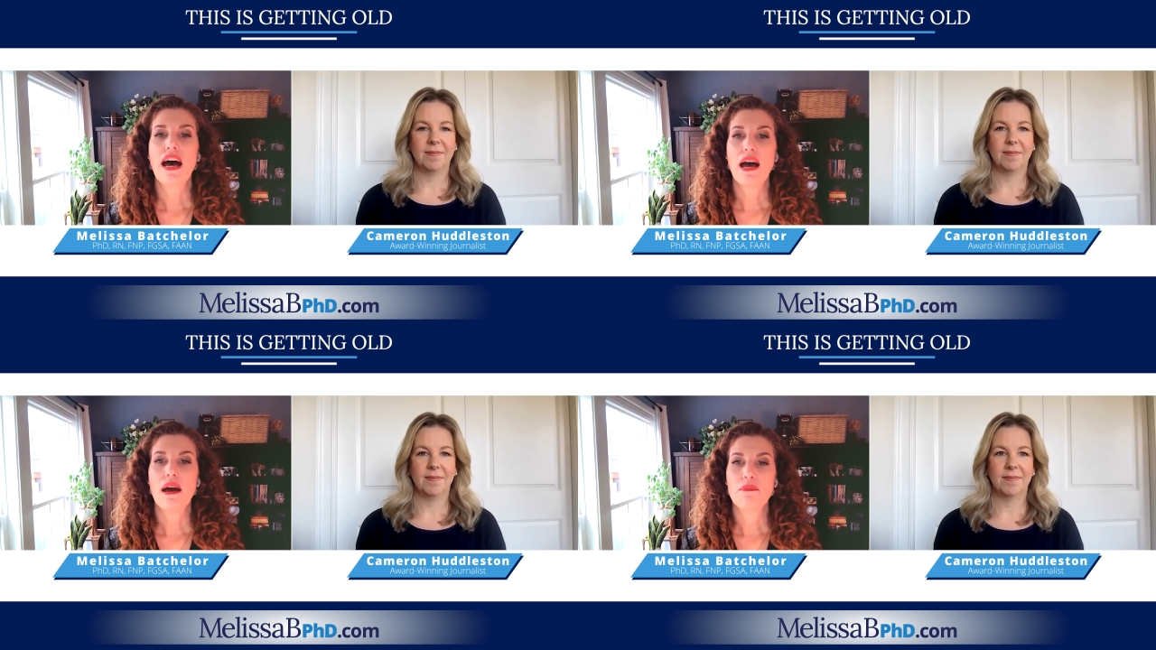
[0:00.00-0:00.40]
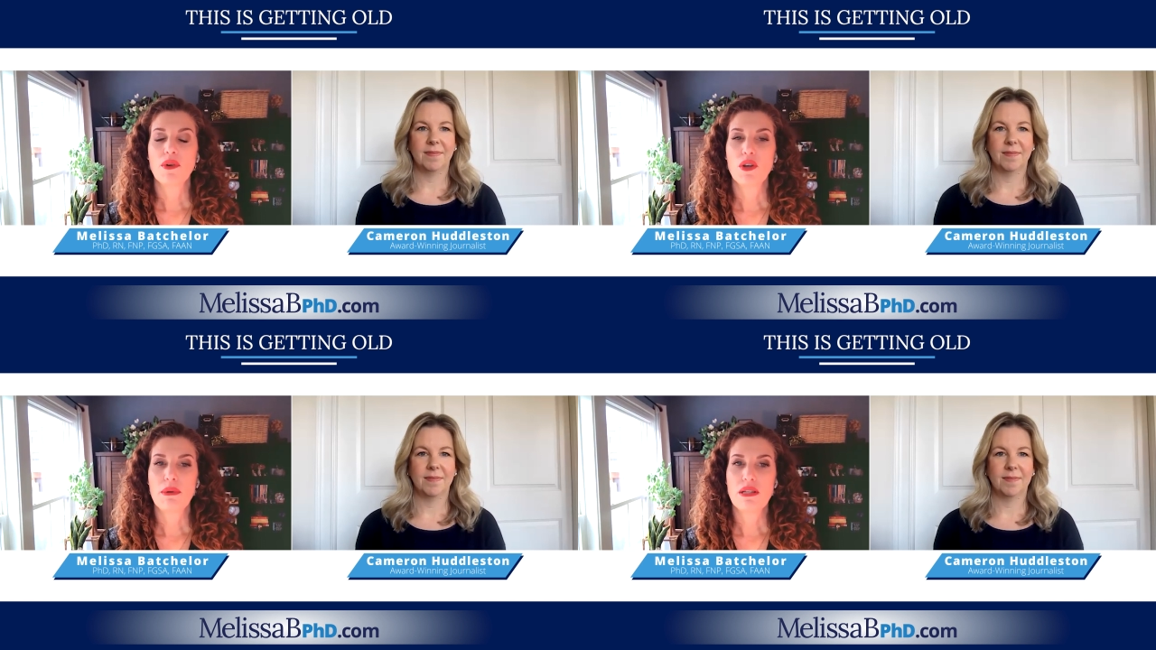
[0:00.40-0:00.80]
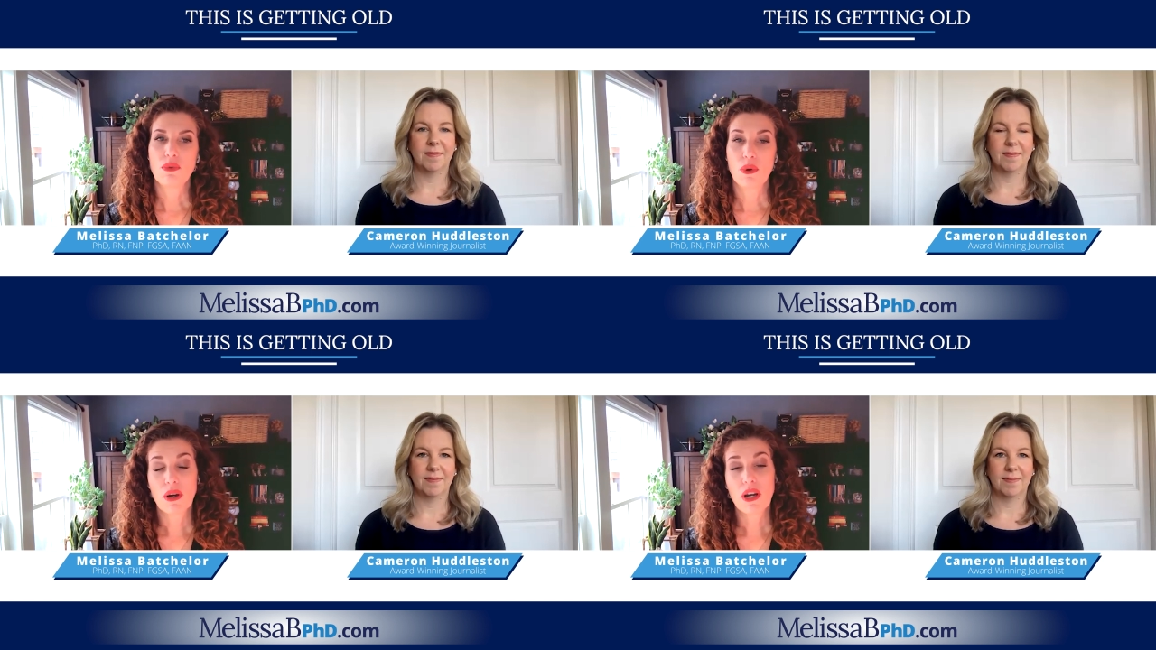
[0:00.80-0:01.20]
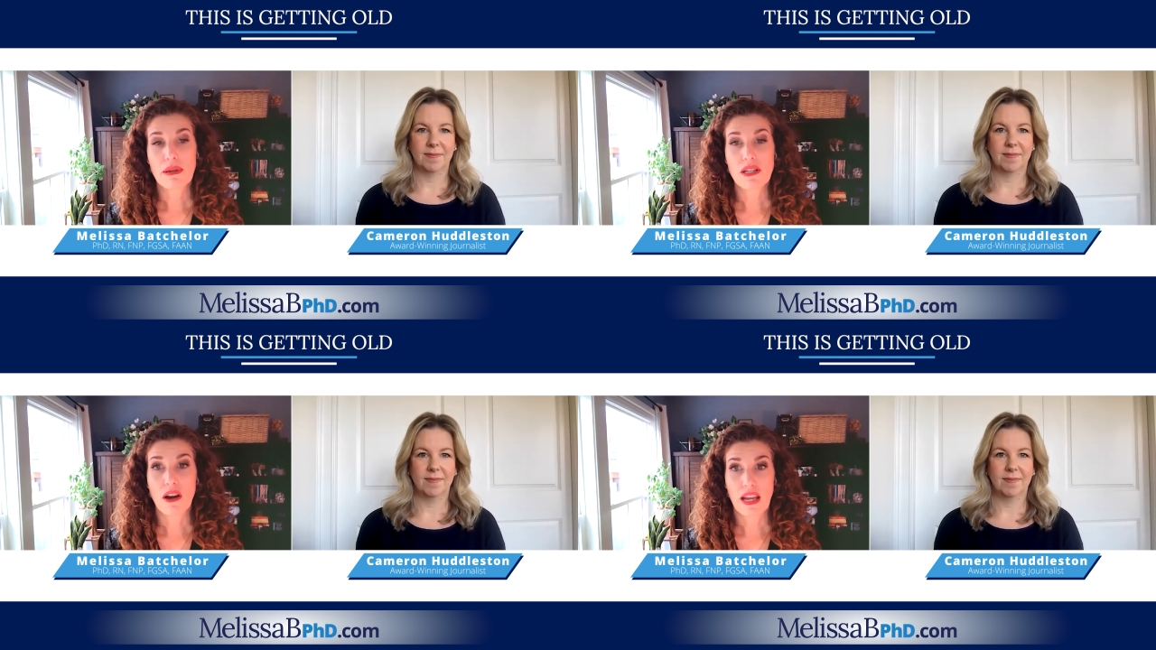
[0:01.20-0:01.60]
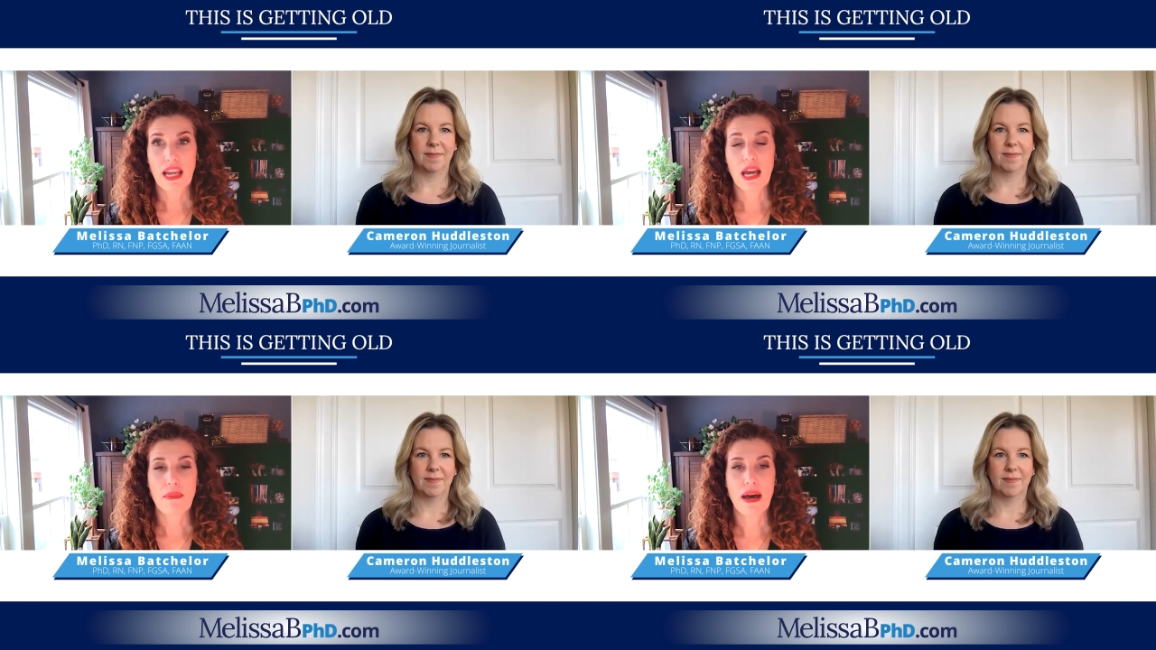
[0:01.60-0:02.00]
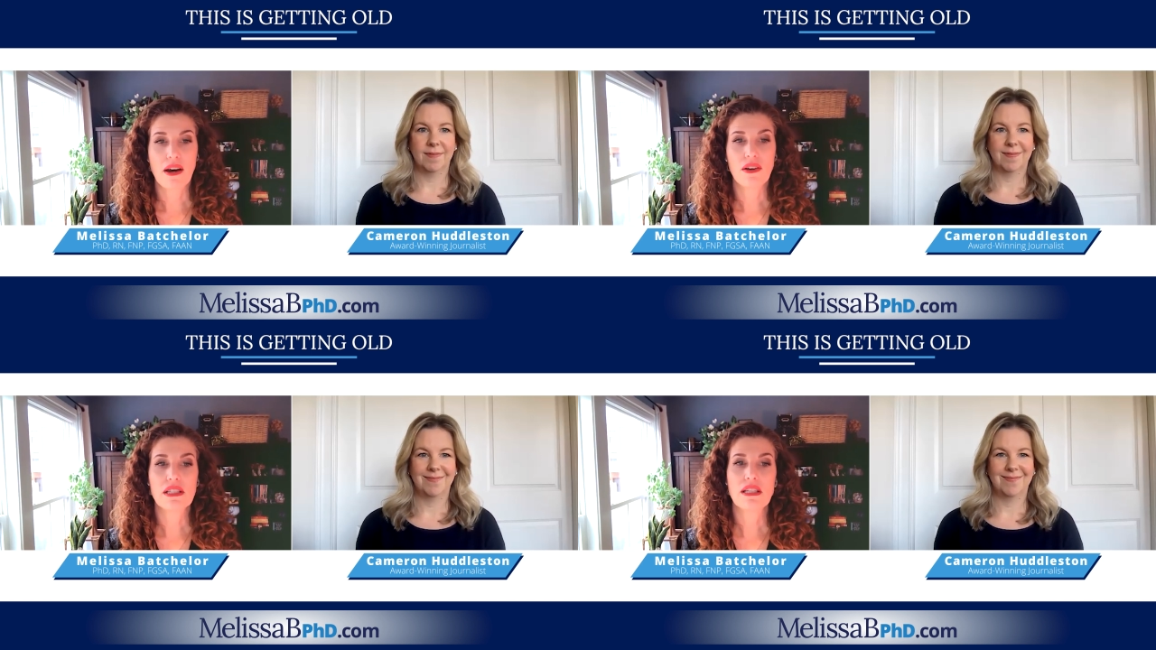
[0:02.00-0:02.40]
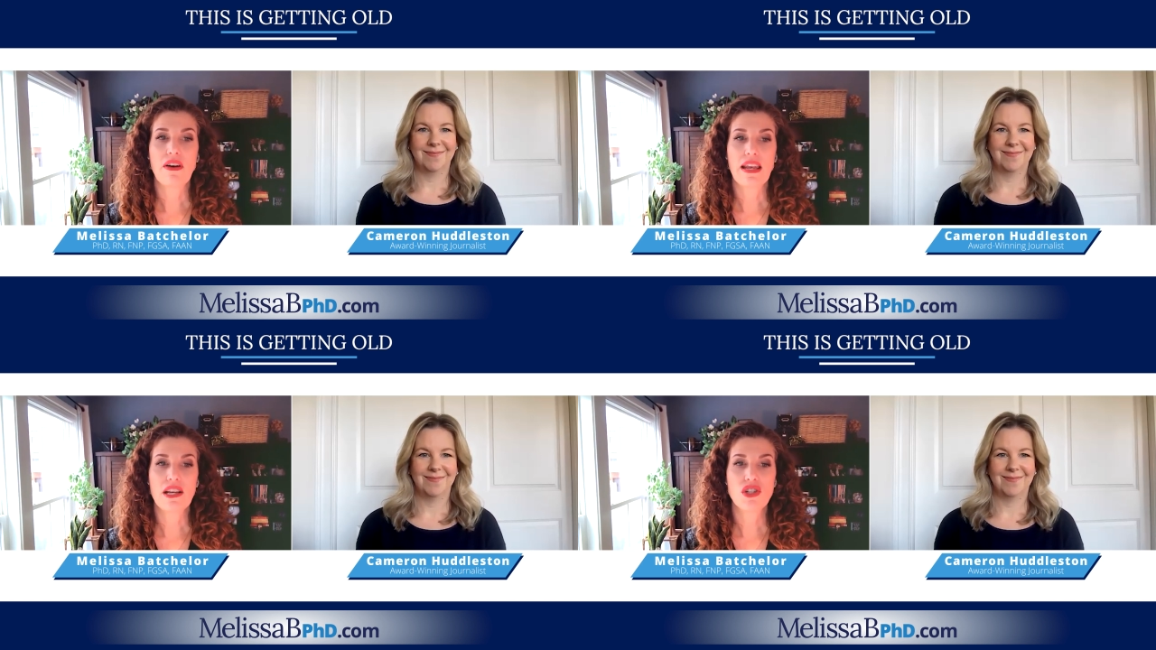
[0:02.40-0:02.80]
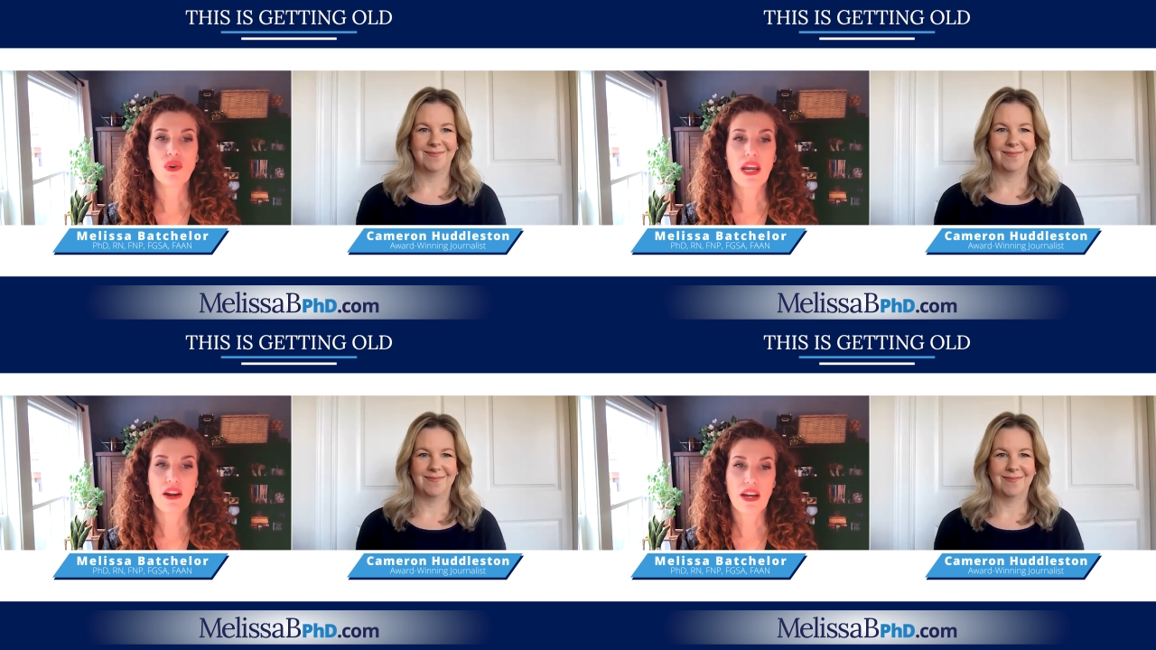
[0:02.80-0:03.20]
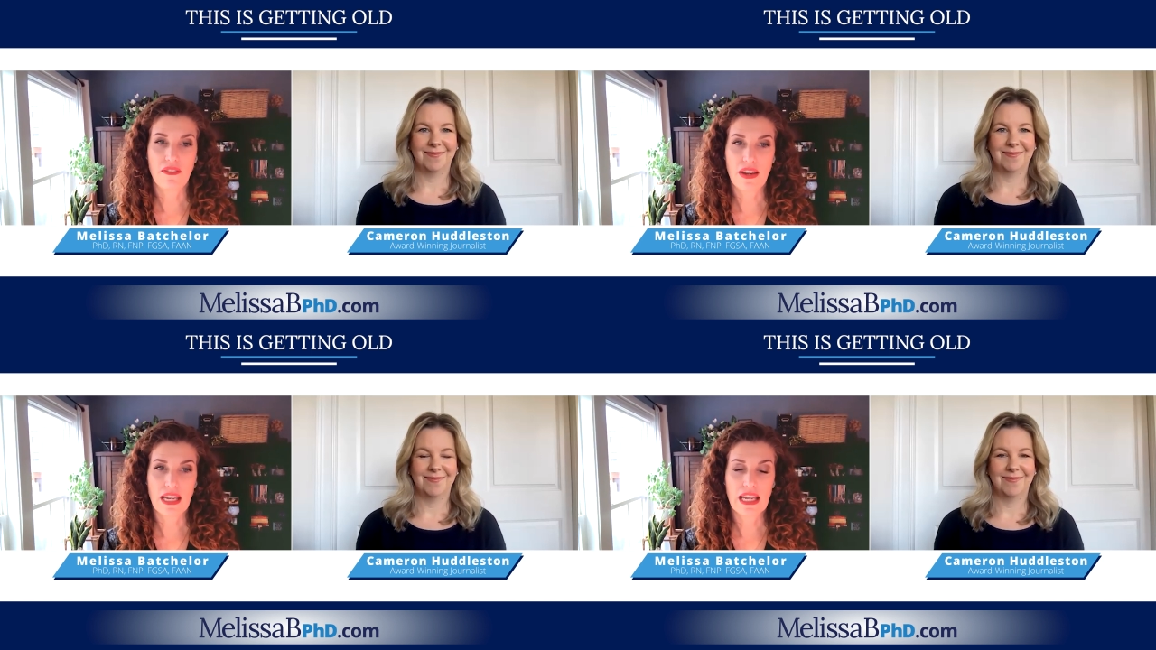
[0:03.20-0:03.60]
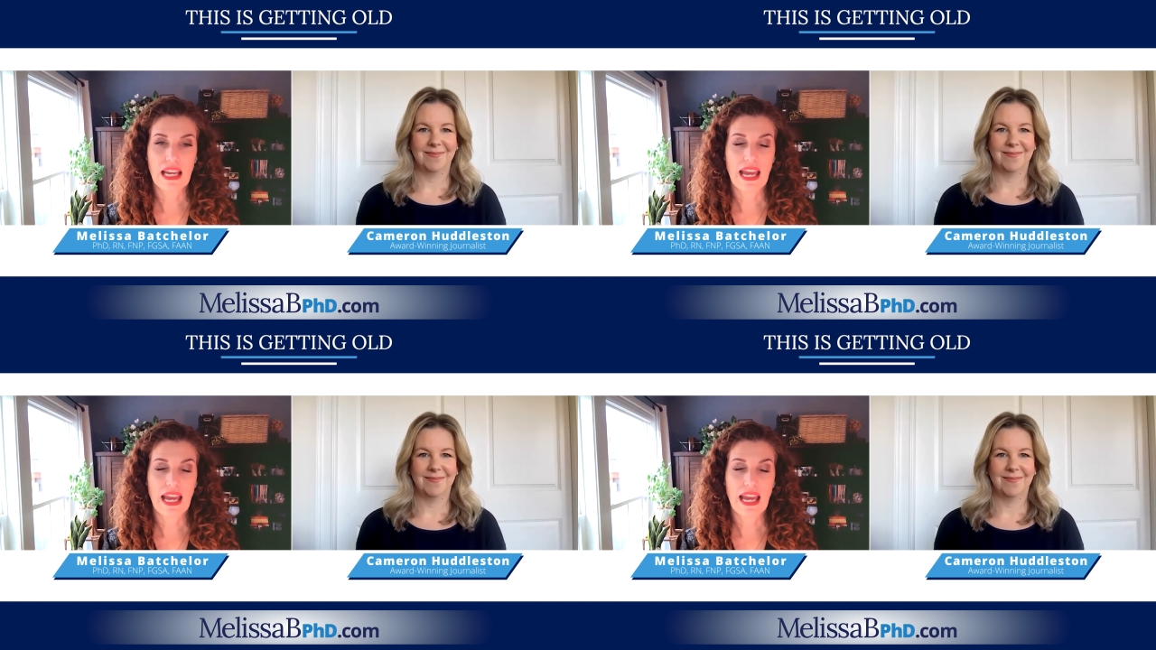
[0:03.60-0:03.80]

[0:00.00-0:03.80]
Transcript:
Speaker 1: I'm going to be well, we're going to be talking about financial caregiving,